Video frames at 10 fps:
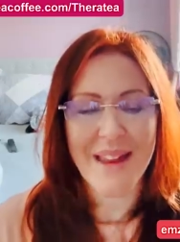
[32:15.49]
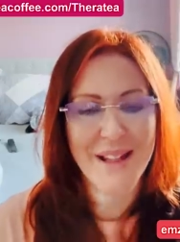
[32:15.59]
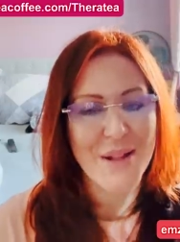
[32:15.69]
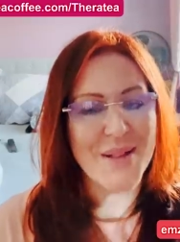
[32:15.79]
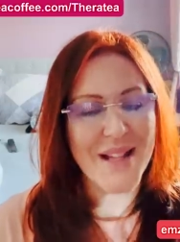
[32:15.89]

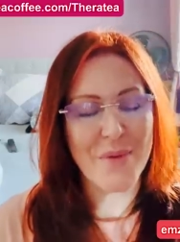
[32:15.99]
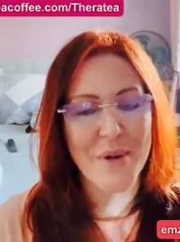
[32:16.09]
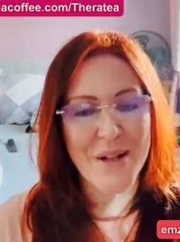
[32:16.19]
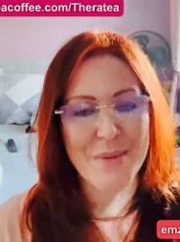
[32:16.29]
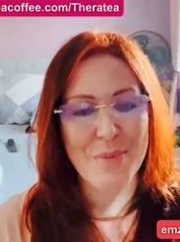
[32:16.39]
Thank you to
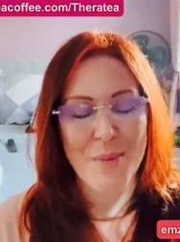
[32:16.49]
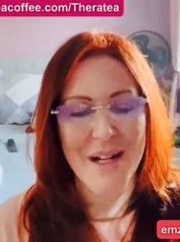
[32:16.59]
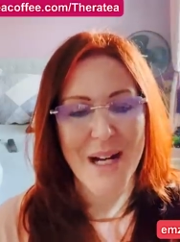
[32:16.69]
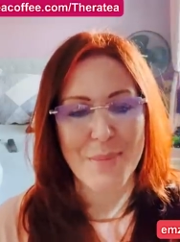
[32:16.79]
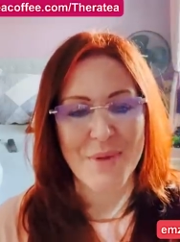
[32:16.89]
everybody who's bought me
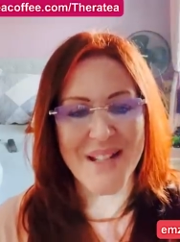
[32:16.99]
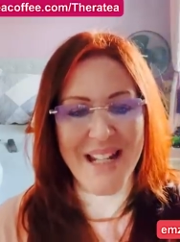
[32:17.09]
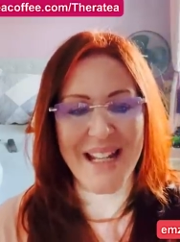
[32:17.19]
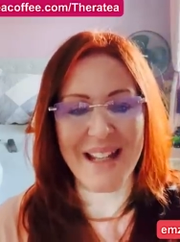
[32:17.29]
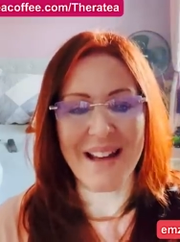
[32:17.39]
a cup of
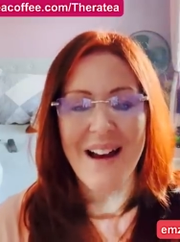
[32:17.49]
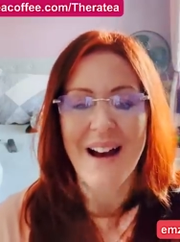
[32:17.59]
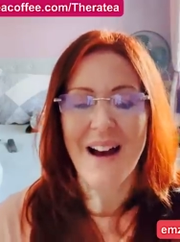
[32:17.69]
tea.